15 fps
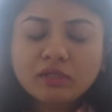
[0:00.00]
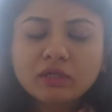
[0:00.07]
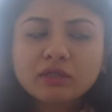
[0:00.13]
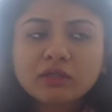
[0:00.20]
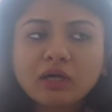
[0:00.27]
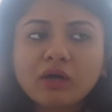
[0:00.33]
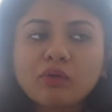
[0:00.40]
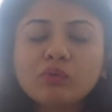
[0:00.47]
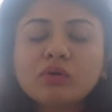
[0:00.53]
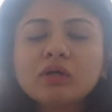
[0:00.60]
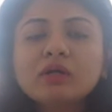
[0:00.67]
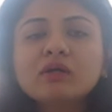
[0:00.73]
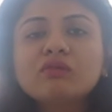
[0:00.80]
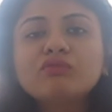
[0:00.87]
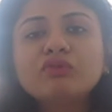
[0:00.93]
Now,
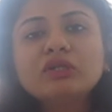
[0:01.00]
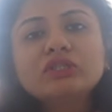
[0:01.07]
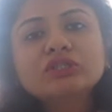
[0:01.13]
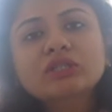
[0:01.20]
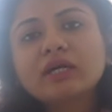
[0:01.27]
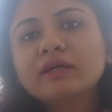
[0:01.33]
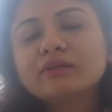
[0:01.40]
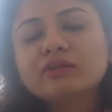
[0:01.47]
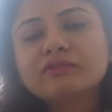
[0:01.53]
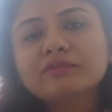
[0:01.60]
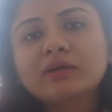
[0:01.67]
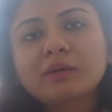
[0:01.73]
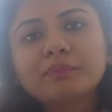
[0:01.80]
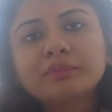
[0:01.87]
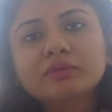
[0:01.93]
which kind of
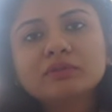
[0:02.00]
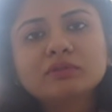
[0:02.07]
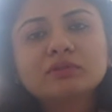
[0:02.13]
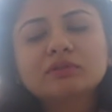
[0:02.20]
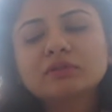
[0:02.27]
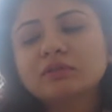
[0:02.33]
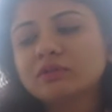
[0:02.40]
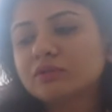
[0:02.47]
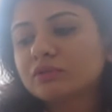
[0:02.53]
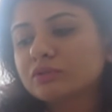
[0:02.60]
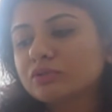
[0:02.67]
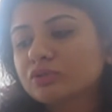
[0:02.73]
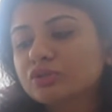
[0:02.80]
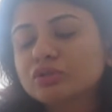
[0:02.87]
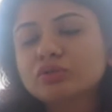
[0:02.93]
couples
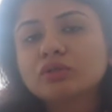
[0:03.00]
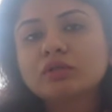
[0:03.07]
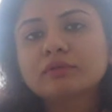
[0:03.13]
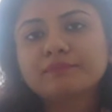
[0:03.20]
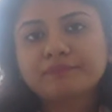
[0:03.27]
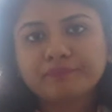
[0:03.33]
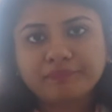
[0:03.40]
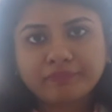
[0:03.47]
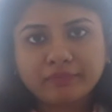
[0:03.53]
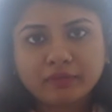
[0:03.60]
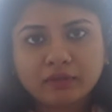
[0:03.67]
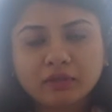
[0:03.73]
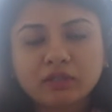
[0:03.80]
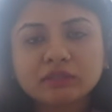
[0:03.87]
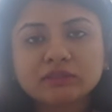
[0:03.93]
should
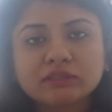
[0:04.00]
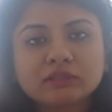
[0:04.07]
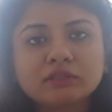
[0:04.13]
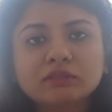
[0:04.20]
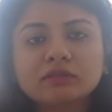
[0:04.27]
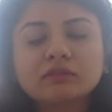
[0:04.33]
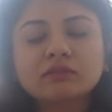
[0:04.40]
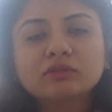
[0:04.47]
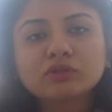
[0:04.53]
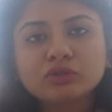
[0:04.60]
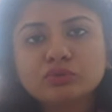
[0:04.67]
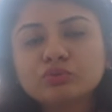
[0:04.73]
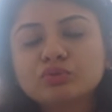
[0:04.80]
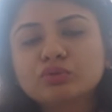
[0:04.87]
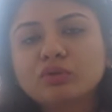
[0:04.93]
consider the
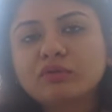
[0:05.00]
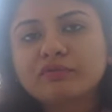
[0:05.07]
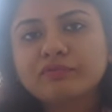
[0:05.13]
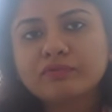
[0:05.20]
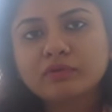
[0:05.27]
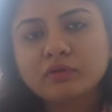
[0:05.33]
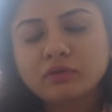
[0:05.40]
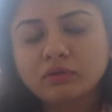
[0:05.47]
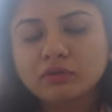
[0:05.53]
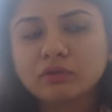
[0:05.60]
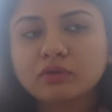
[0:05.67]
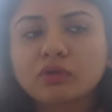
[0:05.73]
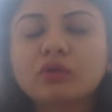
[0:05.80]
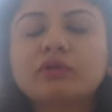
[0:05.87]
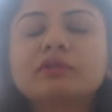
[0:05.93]
use of
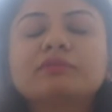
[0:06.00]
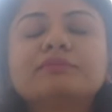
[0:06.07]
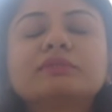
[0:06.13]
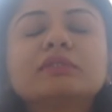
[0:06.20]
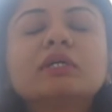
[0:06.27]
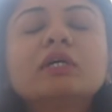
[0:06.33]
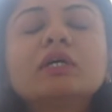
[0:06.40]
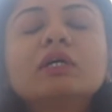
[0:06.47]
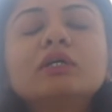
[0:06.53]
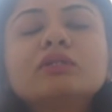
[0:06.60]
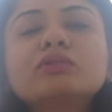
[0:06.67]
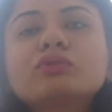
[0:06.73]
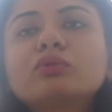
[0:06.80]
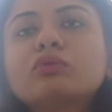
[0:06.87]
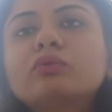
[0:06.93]
condoms?
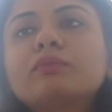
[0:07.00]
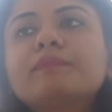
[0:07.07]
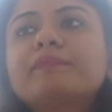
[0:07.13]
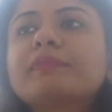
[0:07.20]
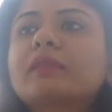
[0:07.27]
So